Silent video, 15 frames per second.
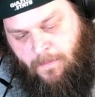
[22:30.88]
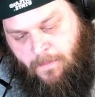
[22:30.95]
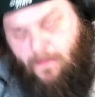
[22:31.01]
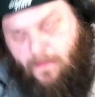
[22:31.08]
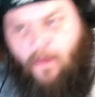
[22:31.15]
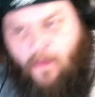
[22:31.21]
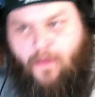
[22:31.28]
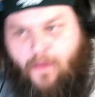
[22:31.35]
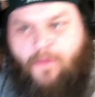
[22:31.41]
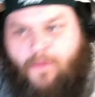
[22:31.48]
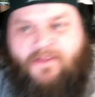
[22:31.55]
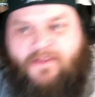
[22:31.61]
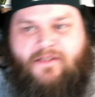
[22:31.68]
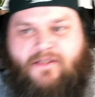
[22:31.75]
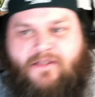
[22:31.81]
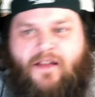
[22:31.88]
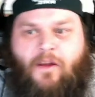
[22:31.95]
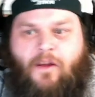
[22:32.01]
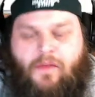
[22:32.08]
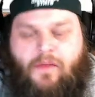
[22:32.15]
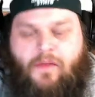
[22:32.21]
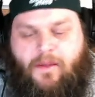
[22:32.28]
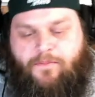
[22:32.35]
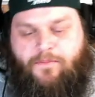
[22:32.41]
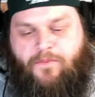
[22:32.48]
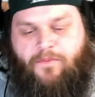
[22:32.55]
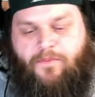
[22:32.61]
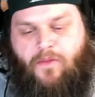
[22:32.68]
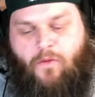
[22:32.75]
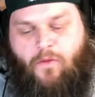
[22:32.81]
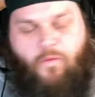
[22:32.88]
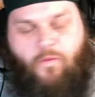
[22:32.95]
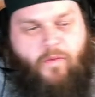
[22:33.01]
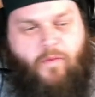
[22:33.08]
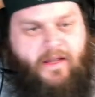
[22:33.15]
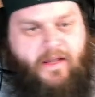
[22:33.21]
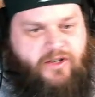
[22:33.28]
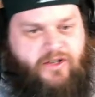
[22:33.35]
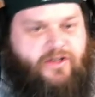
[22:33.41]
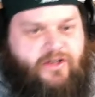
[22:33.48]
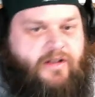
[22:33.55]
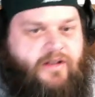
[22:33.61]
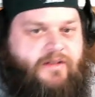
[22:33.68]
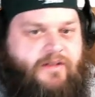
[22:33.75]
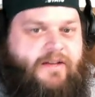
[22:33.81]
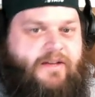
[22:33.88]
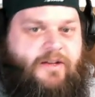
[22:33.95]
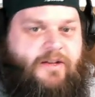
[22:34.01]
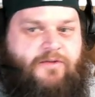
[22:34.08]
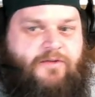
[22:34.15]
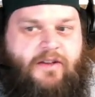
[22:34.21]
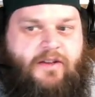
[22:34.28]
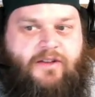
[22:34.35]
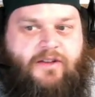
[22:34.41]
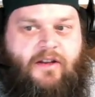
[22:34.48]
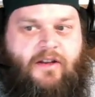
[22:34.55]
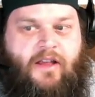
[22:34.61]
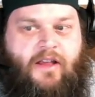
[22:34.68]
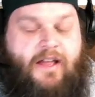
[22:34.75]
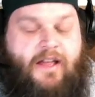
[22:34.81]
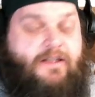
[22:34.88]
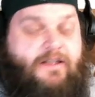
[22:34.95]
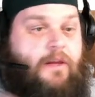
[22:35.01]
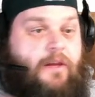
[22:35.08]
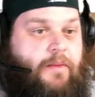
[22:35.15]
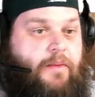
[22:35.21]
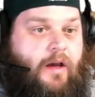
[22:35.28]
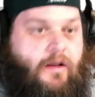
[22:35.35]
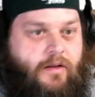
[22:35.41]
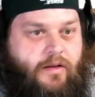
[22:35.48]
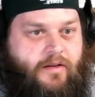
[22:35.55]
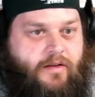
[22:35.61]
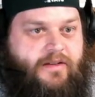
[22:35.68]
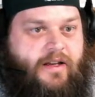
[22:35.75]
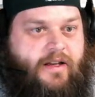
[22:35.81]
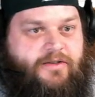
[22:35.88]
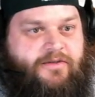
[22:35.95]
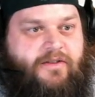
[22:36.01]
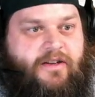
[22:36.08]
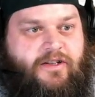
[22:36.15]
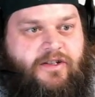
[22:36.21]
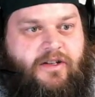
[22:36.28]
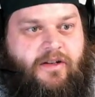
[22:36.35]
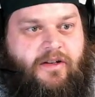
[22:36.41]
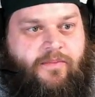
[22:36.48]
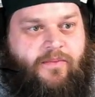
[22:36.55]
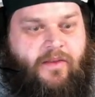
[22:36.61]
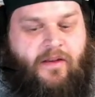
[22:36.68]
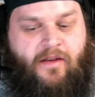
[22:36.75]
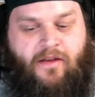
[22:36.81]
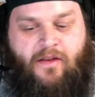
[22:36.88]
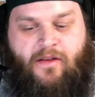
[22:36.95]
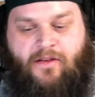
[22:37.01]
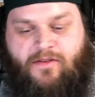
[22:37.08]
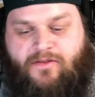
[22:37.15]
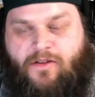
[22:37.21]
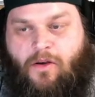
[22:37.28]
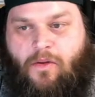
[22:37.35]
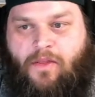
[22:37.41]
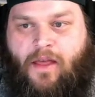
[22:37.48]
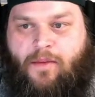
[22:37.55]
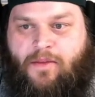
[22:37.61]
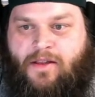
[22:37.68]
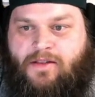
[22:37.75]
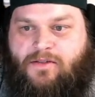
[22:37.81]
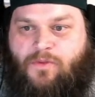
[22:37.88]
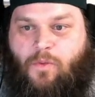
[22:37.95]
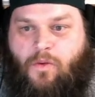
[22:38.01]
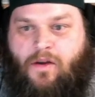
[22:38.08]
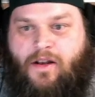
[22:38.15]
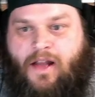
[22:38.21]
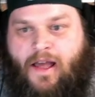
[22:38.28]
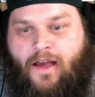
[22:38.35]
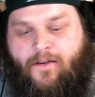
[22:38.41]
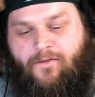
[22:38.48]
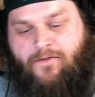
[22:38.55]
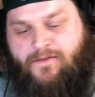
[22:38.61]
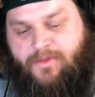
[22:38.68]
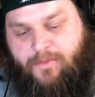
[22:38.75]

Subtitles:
That means it's not only reached saturation, it's gone beyond saturation. So that means we're going to have some